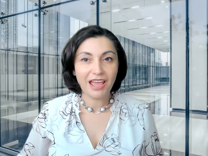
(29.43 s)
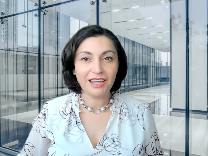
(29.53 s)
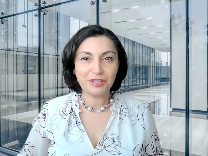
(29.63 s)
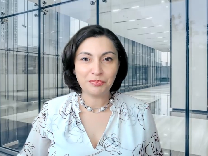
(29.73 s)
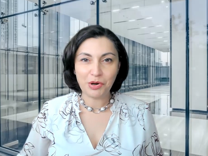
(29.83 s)

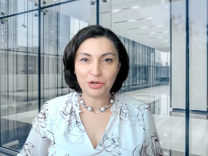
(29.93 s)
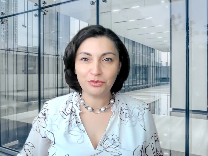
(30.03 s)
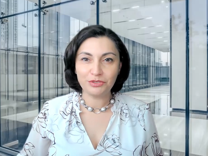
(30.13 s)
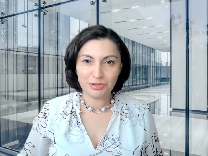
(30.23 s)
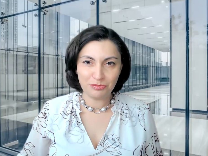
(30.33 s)
As part
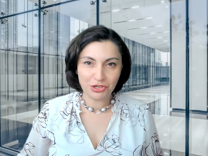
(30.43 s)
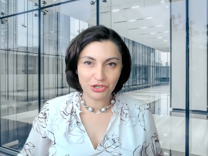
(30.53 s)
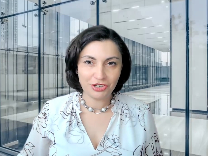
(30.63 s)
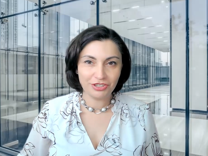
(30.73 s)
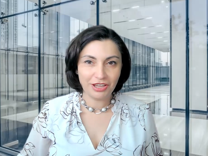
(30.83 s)
of its
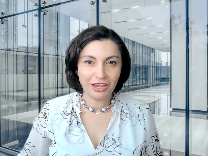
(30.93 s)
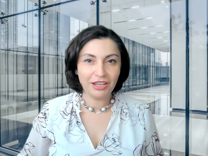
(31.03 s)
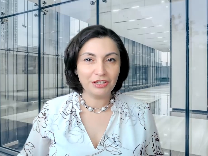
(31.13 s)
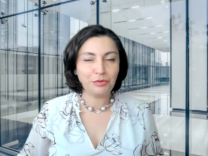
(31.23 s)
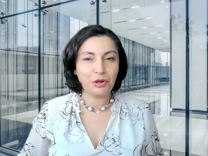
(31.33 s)
mission,
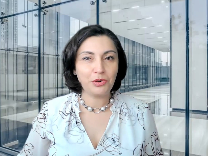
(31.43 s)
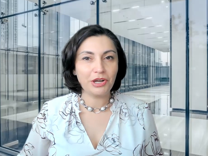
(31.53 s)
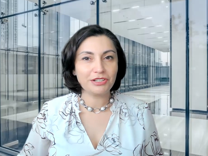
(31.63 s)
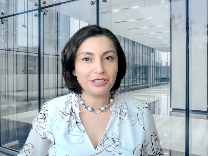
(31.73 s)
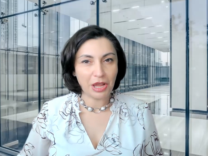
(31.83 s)
it
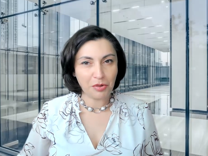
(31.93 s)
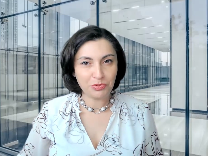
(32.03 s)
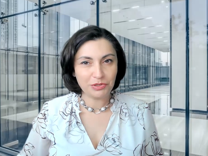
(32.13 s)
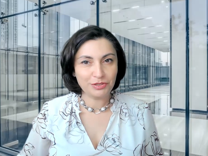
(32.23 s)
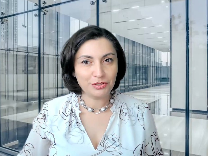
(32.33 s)
requires
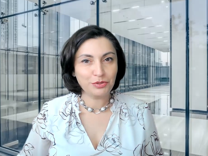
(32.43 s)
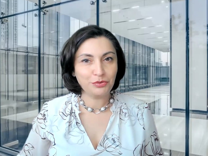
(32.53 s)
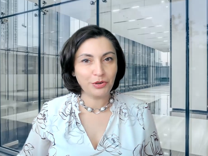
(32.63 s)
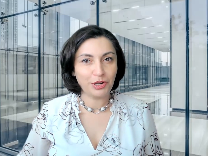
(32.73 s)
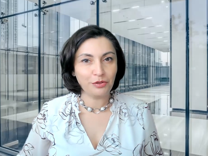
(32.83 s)
companies to
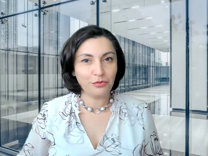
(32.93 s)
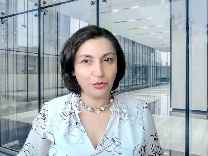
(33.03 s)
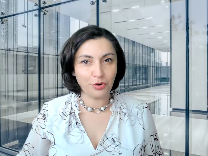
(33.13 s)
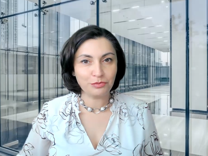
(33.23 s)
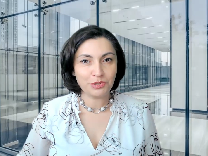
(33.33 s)
file
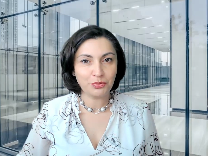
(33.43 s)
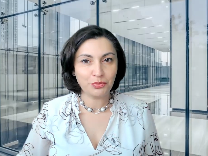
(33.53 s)
forms